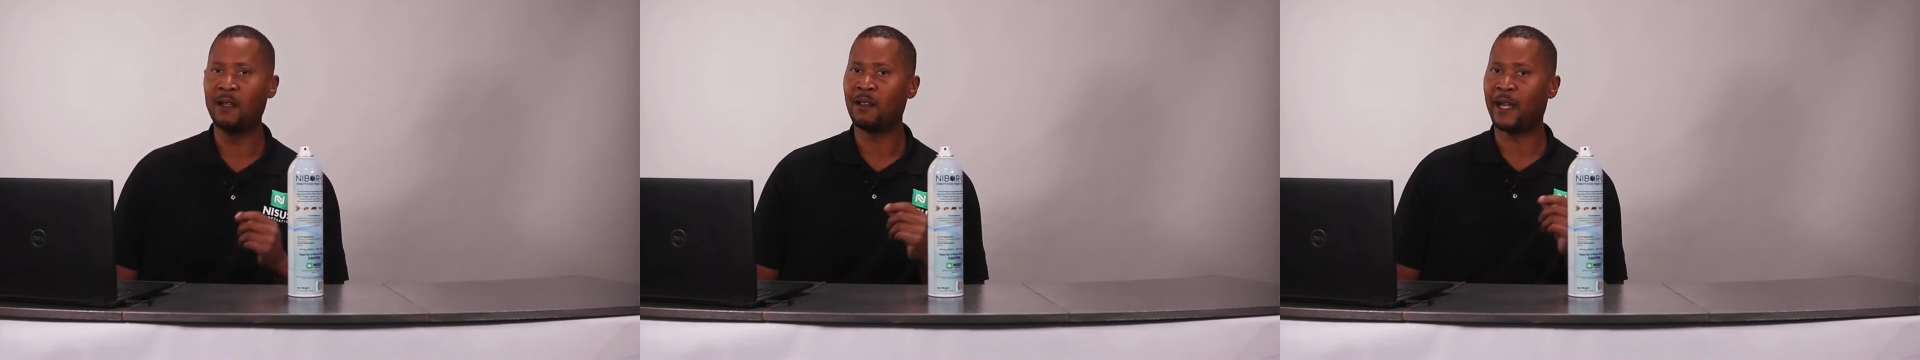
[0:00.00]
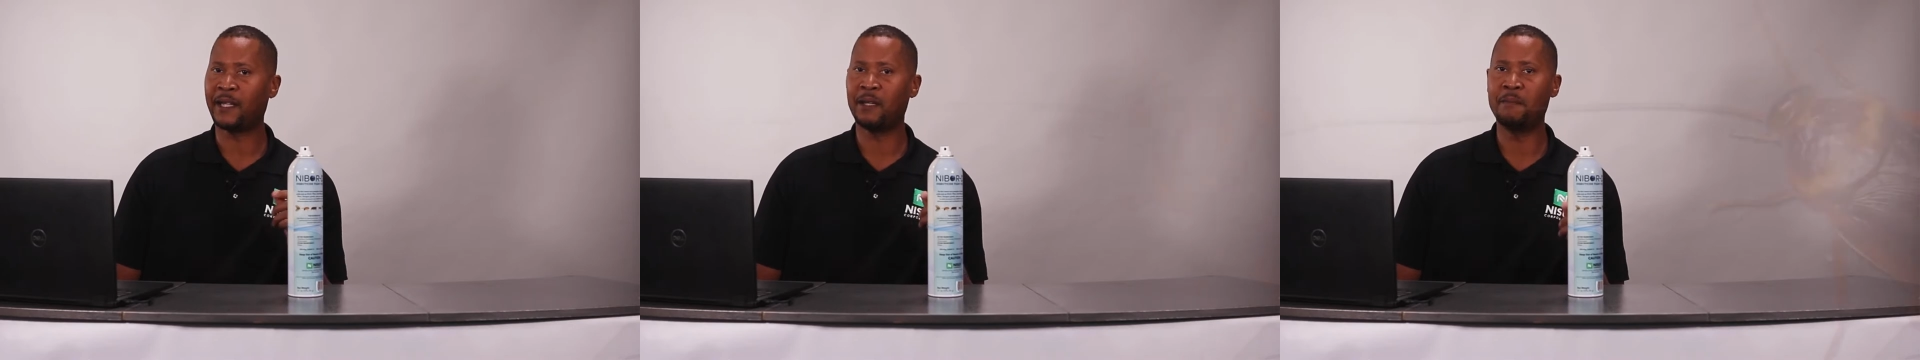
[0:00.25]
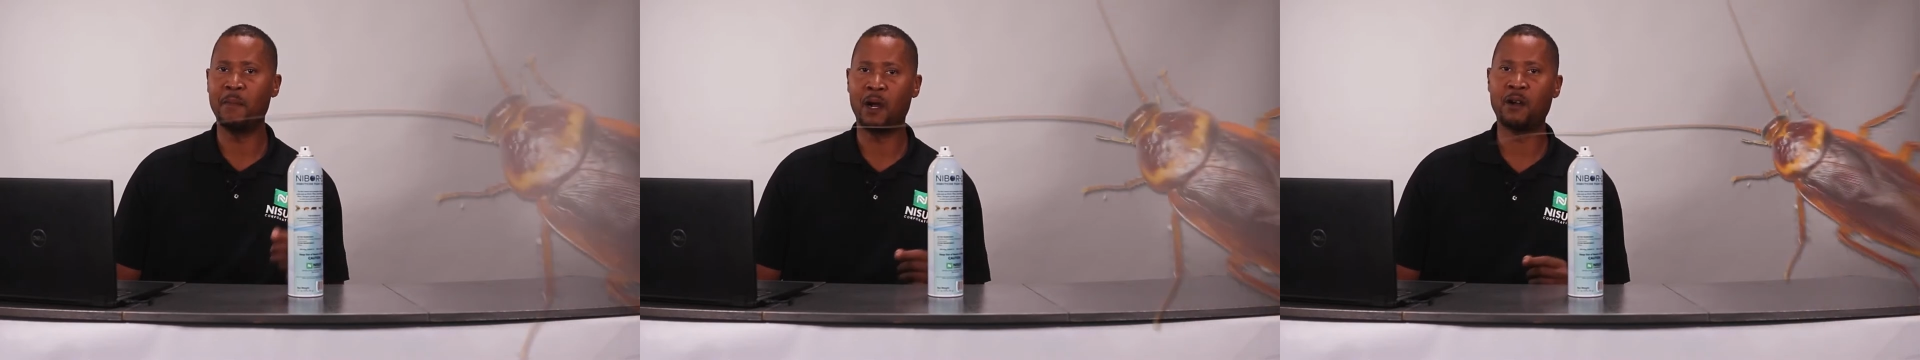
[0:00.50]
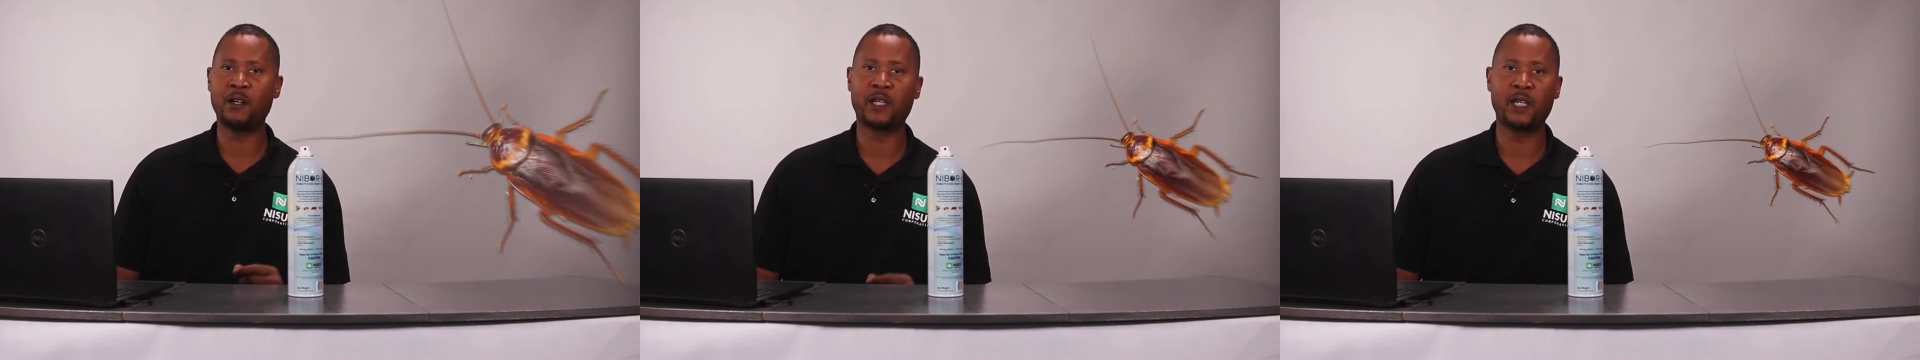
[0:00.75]
like
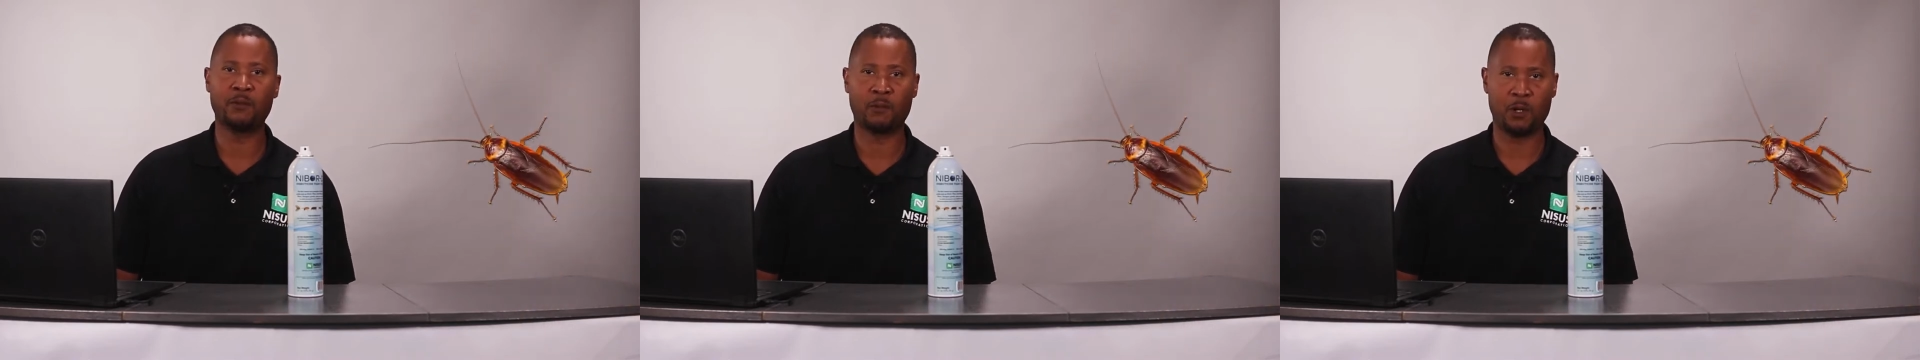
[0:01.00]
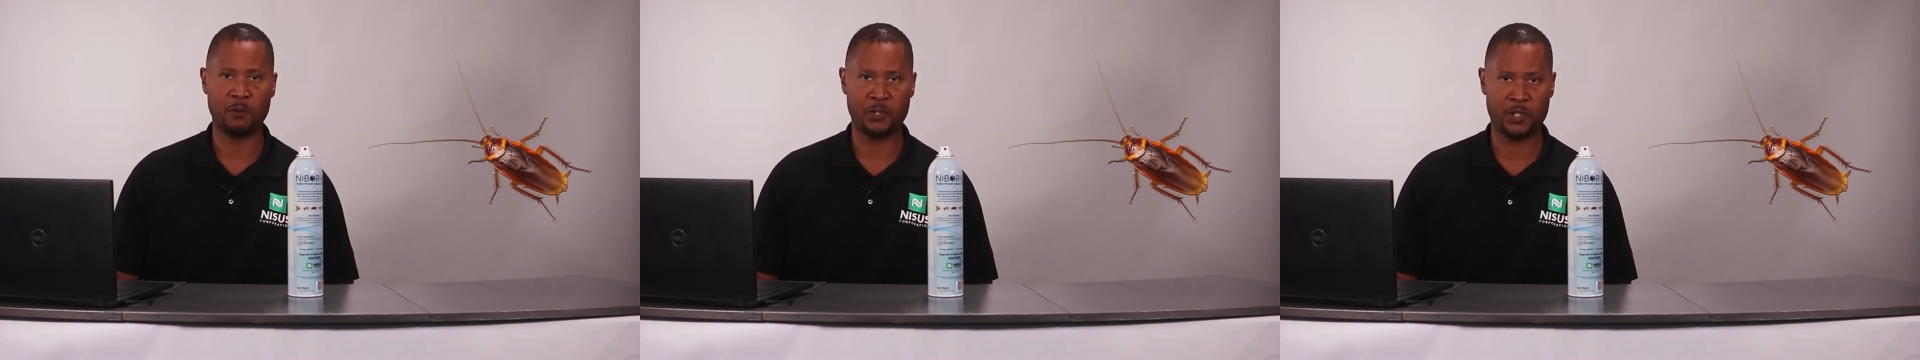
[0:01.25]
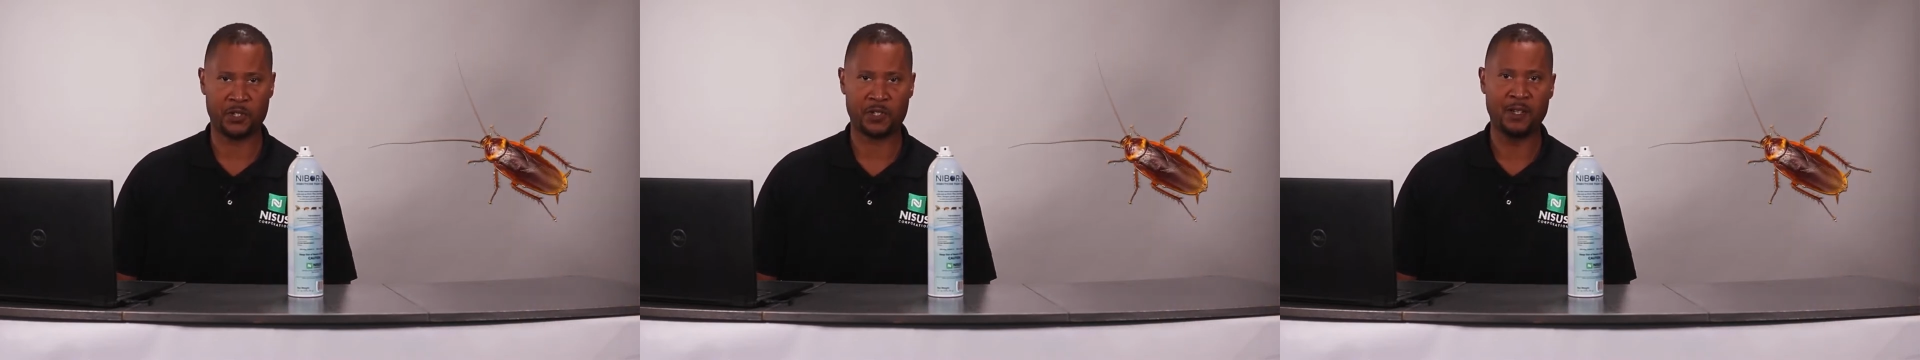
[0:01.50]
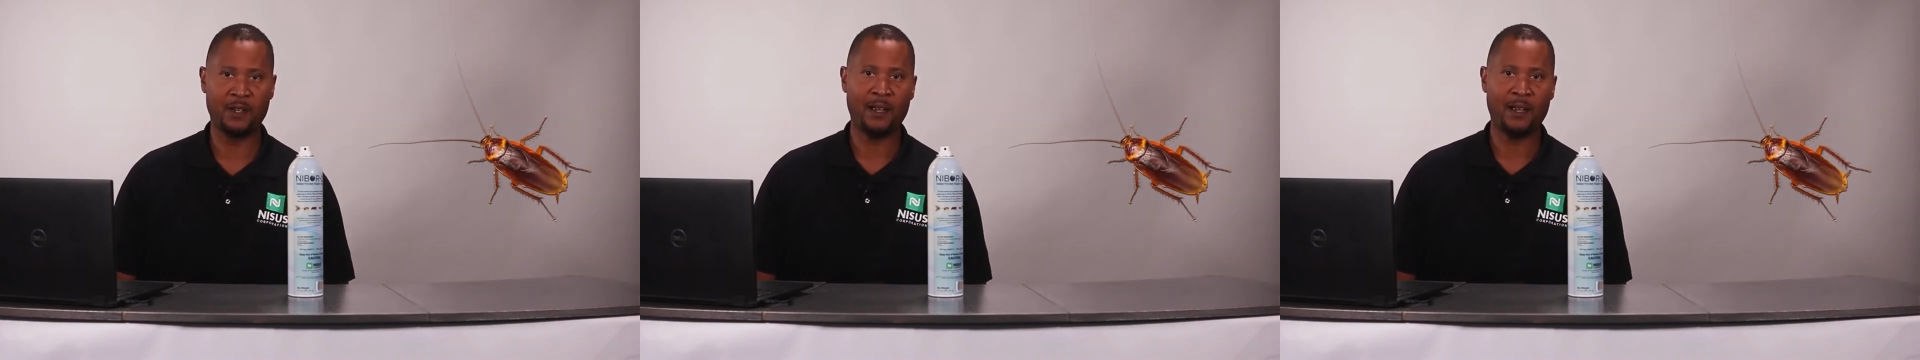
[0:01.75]
American roaches